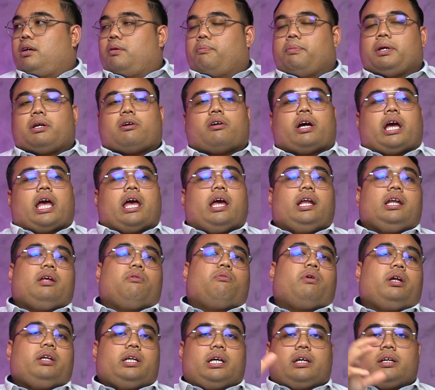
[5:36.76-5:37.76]
Because
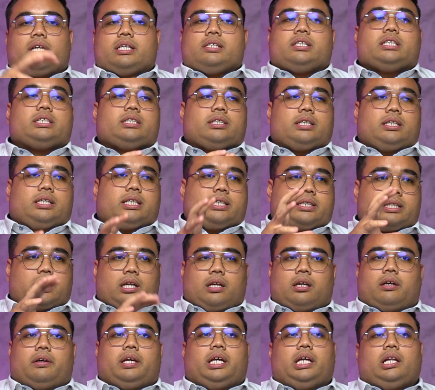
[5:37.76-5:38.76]
anyone that register their
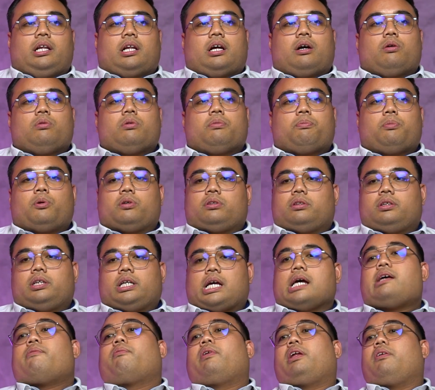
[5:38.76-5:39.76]
startup in our portal
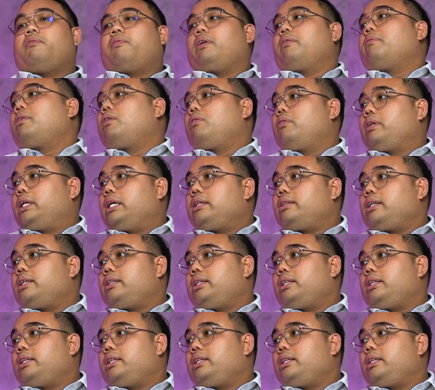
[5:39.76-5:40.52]
are verified by our data